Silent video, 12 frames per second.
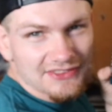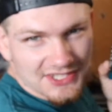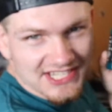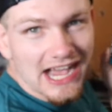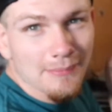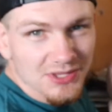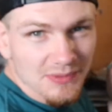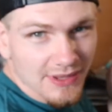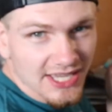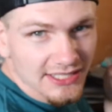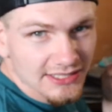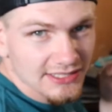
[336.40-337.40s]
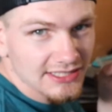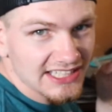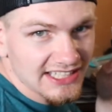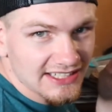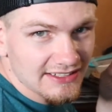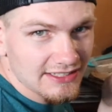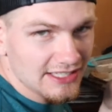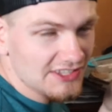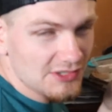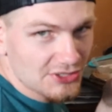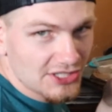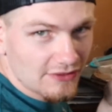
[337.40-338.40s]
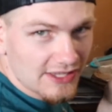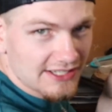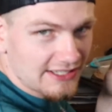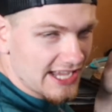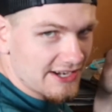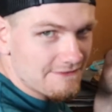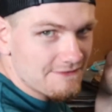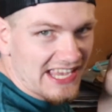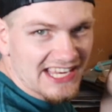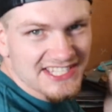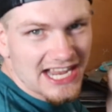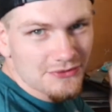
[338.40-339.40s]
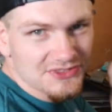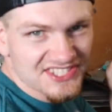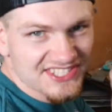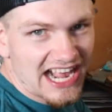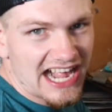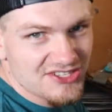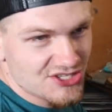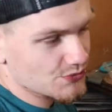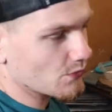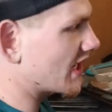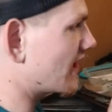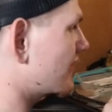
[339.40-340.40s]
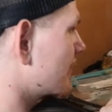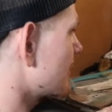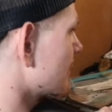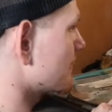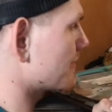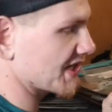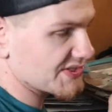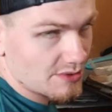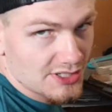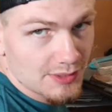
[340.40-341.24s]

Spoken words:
the top of the bait, and then we're gonna let it kind of fade down the sides as well, because we're gonna